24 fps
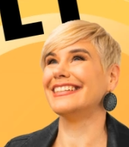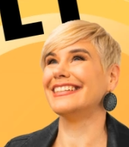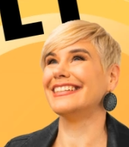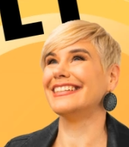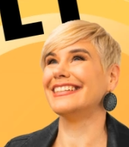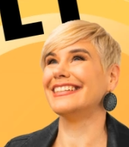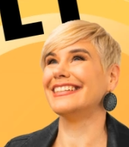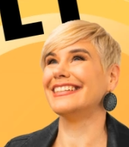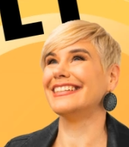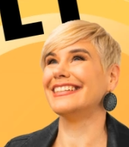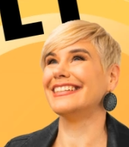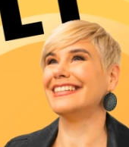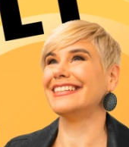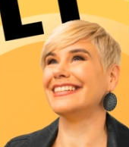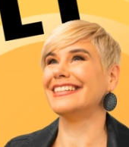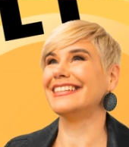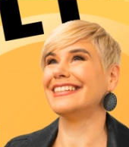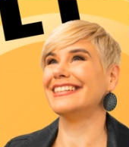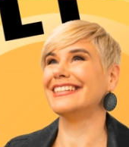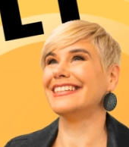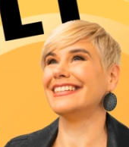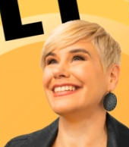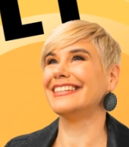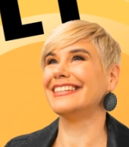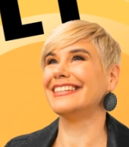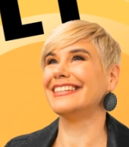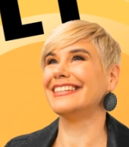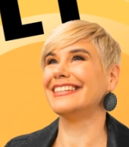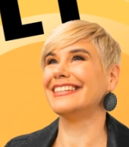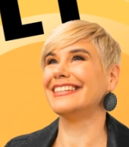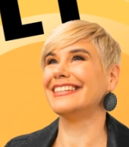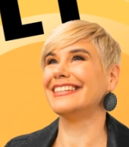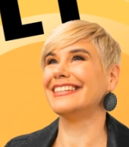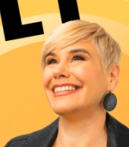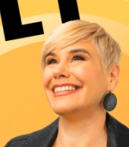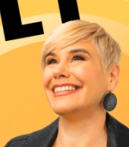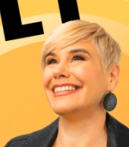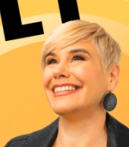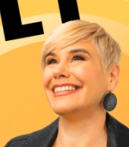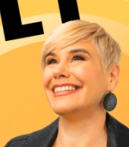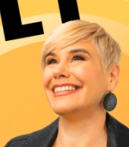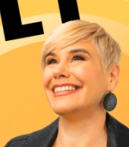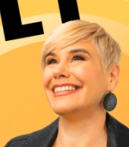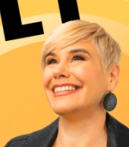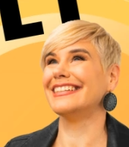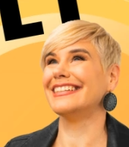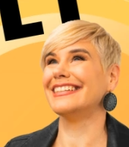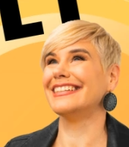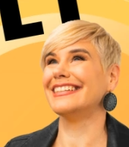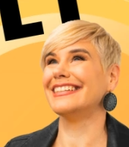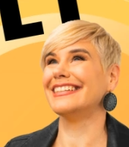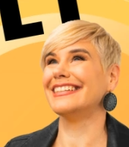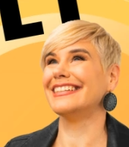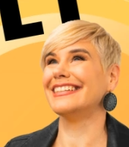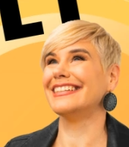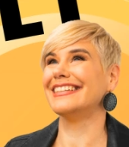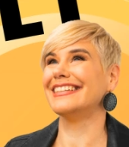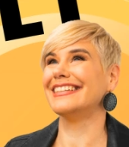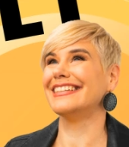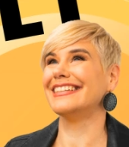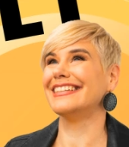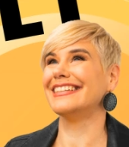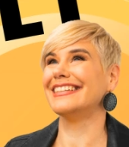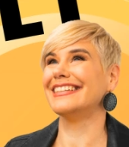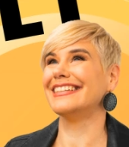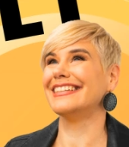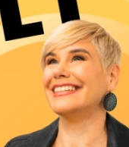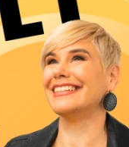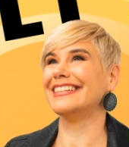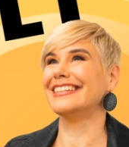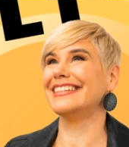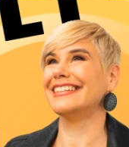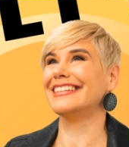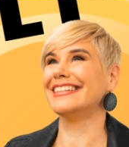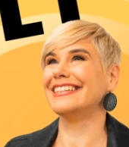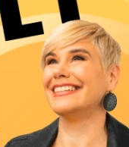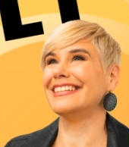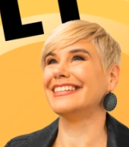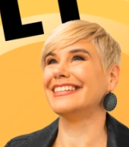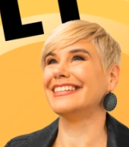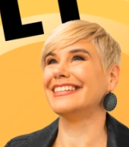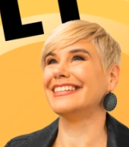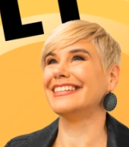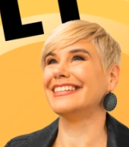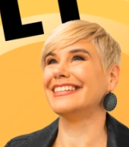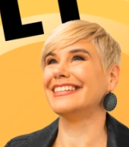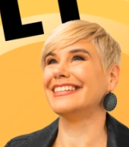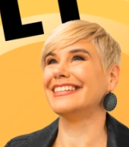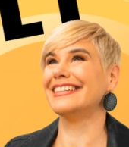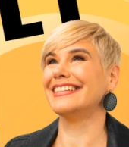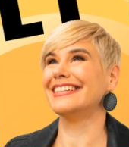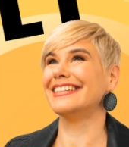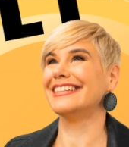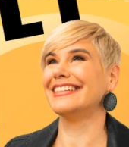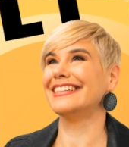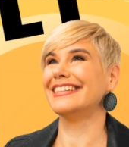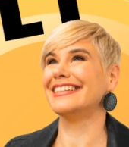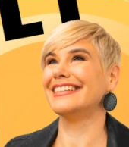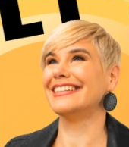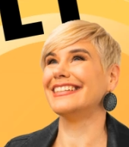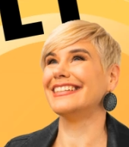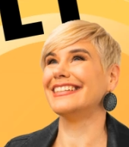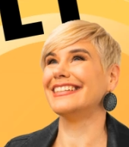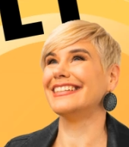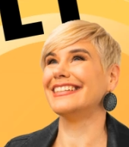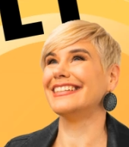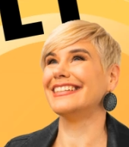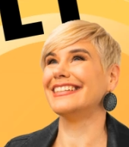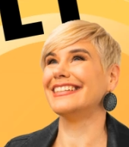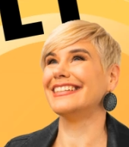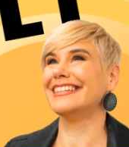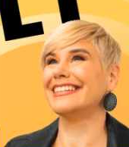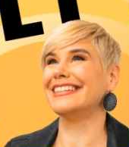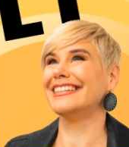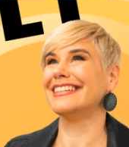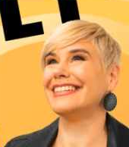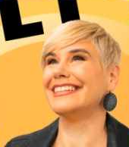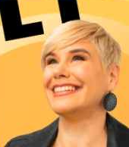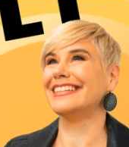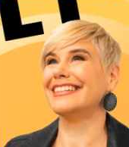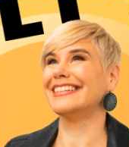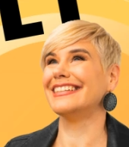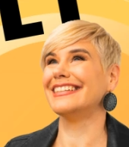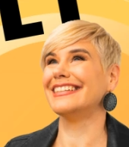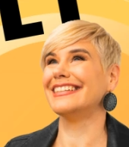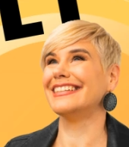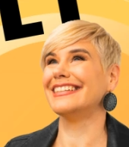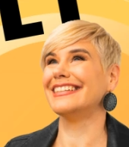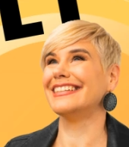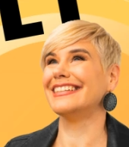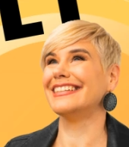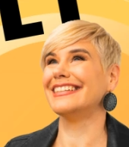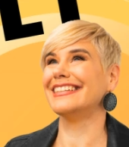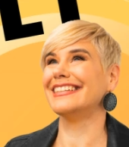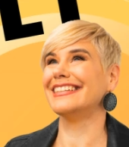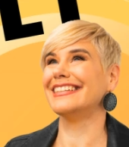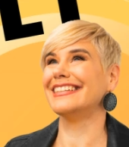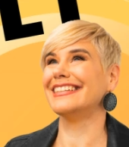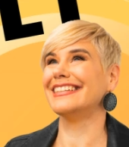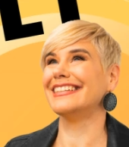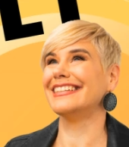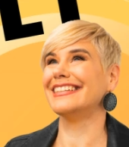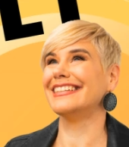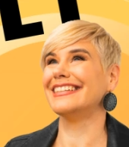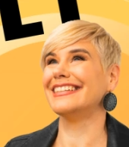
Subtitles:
[no speech]